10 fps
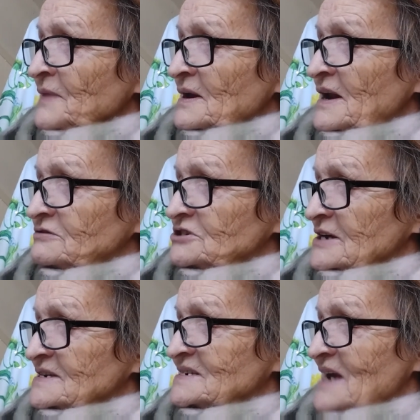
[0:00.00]
Licorice
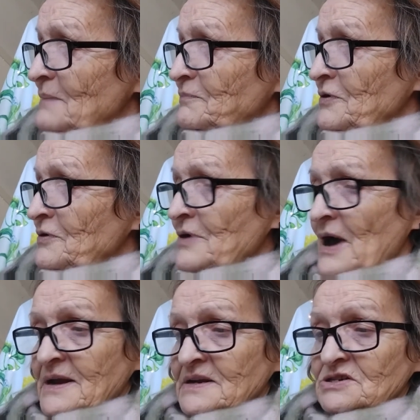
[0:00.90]
has a
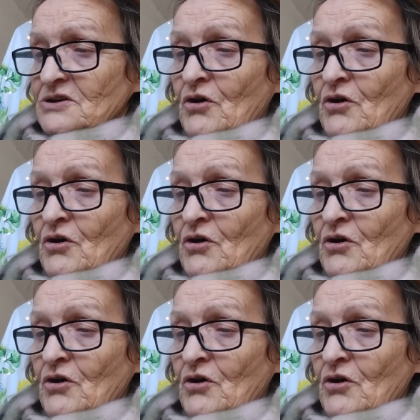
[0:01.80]
taproot and